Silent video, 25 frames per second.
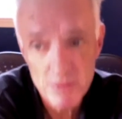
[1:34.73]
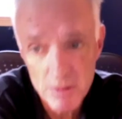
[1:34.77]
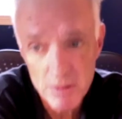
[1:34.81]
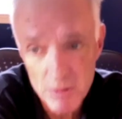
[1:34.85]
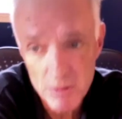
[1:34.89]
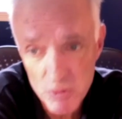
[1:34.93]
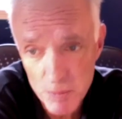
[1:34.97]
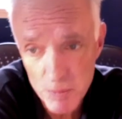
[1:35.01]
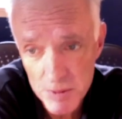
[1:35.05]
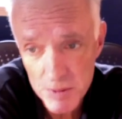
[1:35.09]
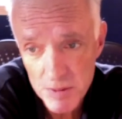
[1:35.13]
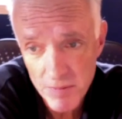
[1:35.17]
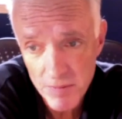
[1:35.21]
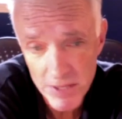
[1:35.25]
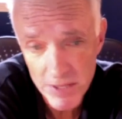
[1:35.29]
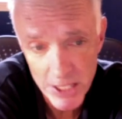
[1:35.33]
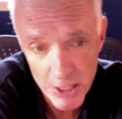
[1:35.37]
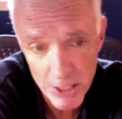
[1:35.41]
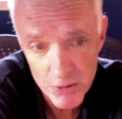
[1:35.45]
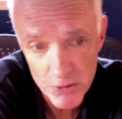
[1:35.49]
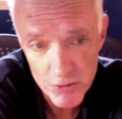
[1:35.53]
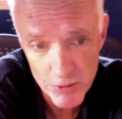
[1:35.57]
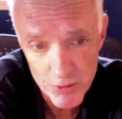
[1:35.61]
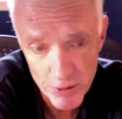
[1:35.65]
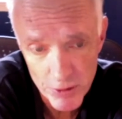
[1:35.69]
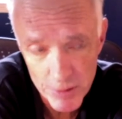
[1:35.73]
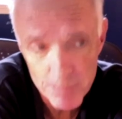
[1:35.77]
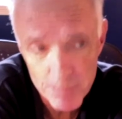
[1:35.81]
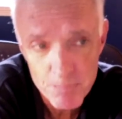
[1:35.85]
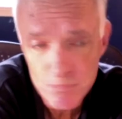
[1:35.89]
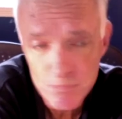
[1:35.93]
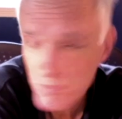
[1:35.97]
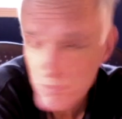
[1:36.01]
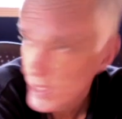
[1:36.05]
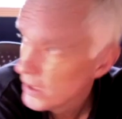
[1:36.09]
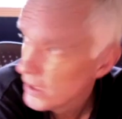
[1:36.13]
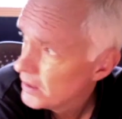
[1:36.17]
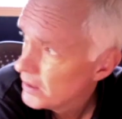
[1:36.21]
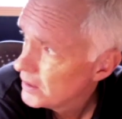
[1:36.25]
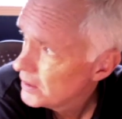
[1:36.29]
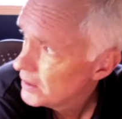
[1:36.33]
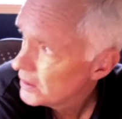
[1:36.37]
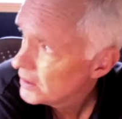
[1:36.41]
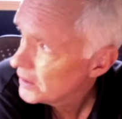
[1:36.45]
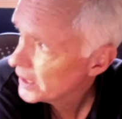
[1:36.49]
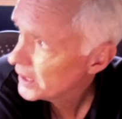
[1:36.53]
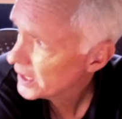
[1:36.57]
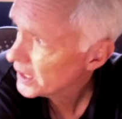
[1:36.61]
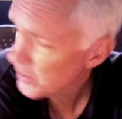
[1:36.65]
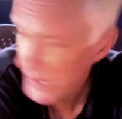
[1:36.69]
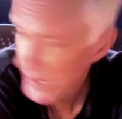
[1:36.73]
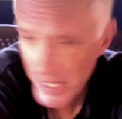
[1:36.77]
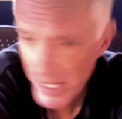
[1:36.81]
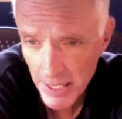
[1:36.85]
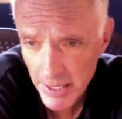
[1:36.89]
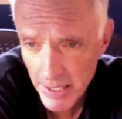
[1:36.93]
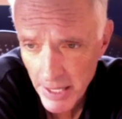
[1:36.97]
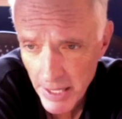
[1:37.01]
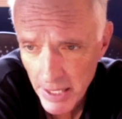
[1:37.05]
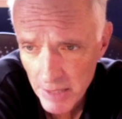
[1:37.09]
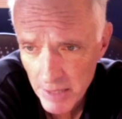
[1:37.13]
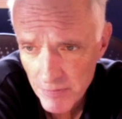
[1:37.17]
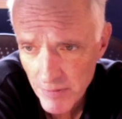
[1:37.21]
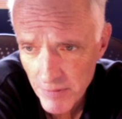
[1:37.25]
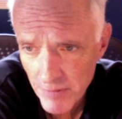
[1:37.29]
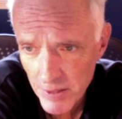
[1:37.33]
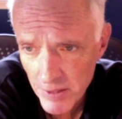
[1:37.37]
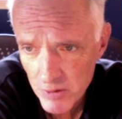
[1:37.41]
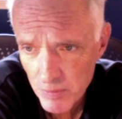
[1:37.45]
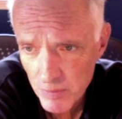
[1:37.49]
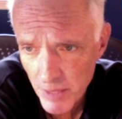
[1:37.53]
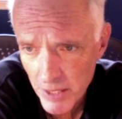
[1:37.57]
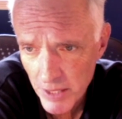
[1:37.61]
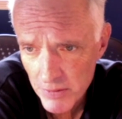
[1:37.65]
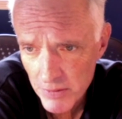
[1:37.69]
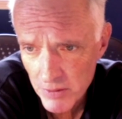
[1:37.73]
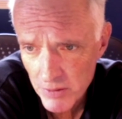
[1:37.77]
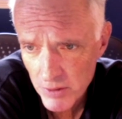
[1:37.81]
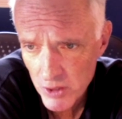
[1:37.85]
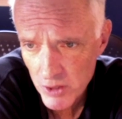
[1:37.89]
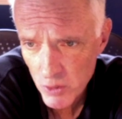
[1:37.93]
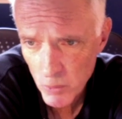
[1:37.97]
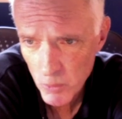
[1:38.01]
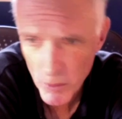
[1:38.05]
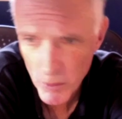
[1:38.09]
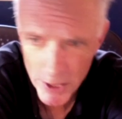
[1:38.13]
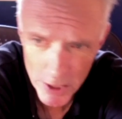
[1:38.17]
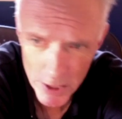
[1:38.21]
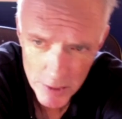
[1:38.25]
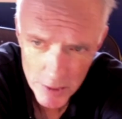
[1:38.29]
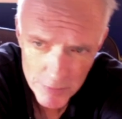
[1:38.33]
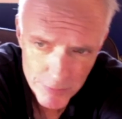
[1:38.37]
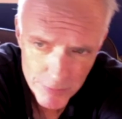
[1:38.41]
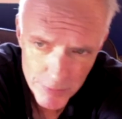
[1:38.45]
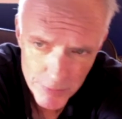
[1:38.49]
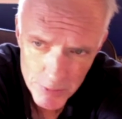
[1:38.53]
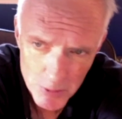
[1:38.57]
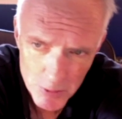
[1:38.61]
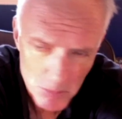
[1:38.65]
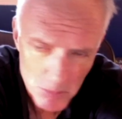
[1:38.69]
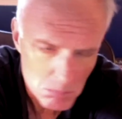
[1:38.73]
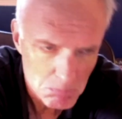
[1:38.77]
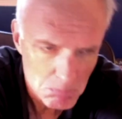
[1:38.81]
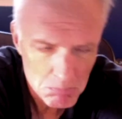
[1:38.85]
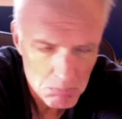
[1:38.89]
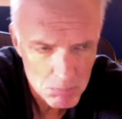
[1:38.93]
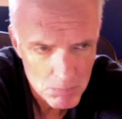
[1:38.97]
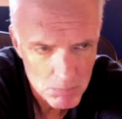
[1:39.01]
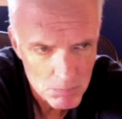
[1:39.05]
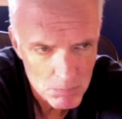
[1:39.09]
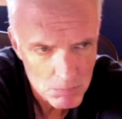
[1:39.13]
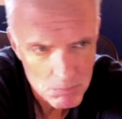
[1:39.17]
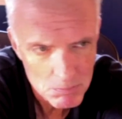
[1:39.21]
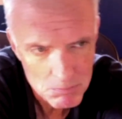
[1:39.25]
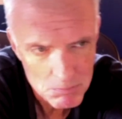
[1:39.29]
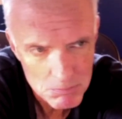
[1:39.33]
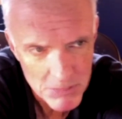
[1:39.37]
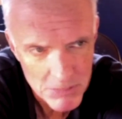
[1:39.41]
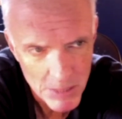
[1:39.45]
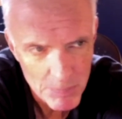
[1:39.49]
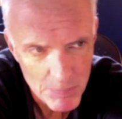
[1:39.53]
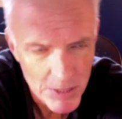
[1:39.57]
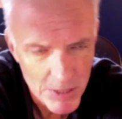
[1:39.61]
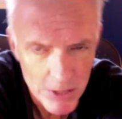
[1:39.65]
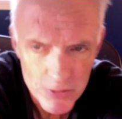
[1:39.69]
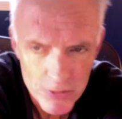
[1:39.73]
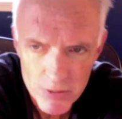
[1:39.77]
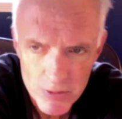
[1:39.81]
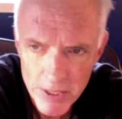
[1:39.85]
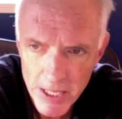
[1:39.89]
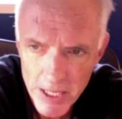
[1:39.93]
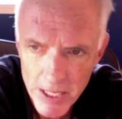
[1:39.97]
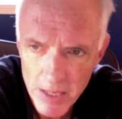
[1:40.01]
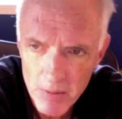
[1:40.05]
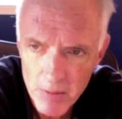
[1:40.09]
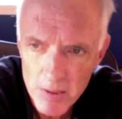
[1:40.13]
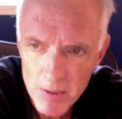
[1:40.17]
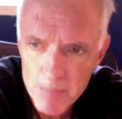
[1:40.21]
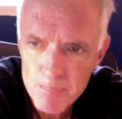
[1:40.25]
It's specifically an insert that can be added to any face mask, and you'd wear it for 10 minutes or an hour,